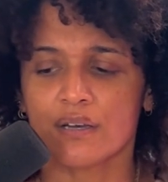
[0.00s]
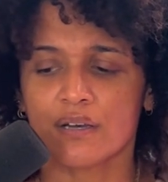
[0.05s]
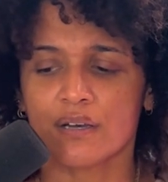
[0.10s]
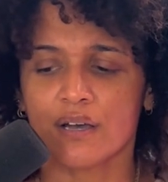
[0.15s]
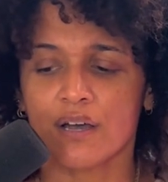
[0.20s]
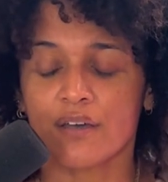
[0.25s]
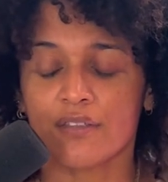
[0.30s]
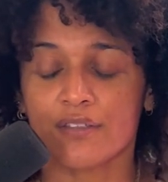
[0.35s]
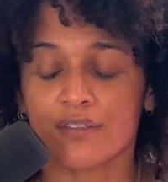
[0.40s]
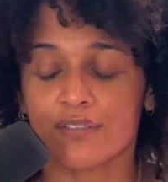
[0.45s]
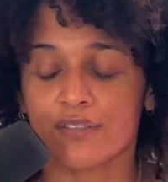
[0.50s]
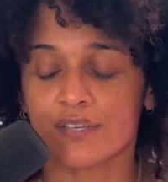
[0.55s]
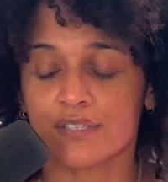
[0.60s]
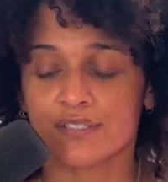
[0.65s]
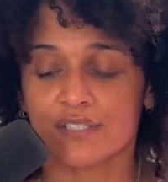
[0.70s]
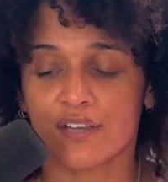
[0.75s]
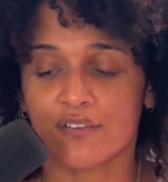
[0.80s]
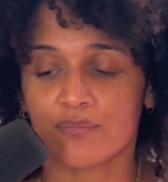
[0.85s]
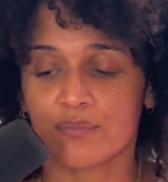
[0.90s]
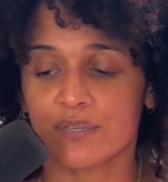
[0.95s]
Other
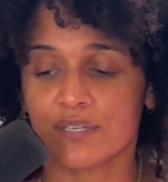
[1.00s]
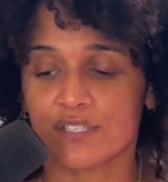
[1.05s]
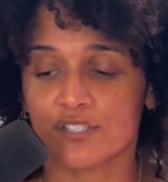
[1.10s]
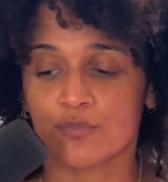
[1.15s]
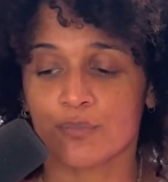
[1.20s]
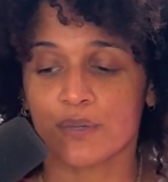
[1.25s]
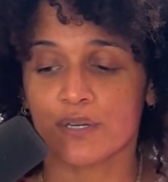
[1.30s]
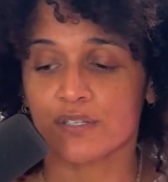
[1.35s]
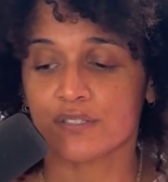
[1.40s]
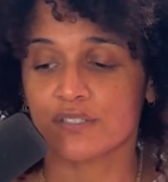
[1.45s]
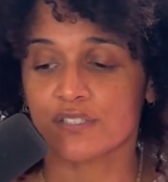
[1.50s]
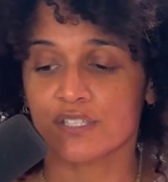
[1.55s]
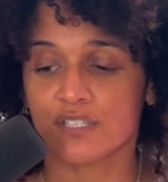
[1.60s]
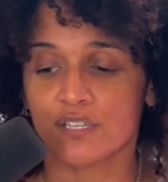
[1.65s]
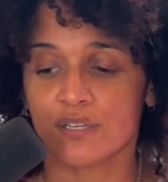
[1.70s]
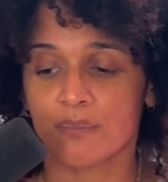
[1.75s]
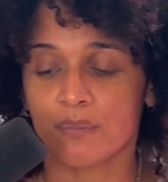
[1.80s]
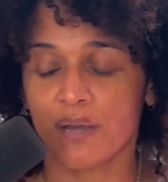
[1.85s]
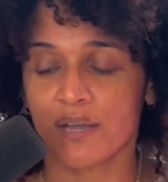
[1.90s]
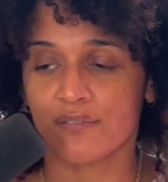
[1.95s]
things I've been experiencing
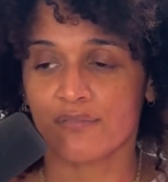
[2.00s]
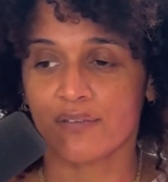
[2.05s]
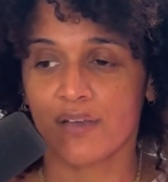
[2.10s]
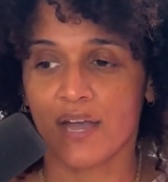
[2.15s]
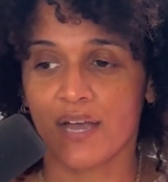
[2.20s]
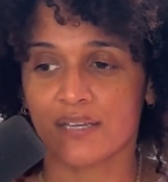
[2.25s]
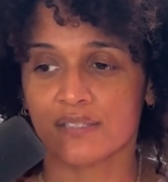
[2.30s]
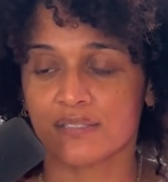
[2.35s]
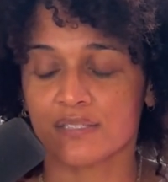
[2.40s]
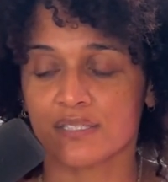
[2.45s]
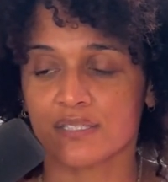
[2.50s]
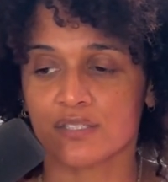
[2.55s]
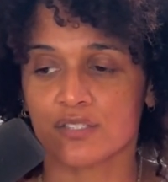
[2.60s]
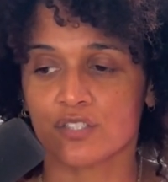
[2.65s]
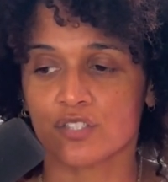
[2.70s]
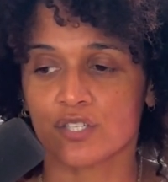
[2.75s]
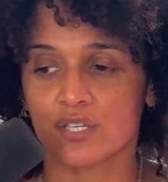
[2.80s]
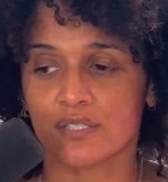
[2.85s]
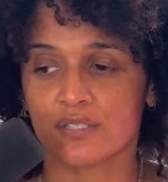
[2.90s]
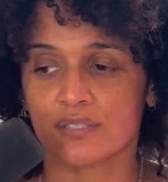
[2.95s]
in my fast is
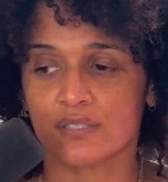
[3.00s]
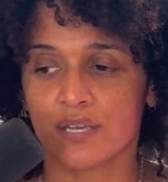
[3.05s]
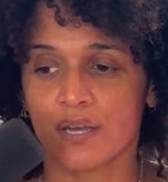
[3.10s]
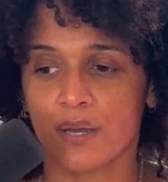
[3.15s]
just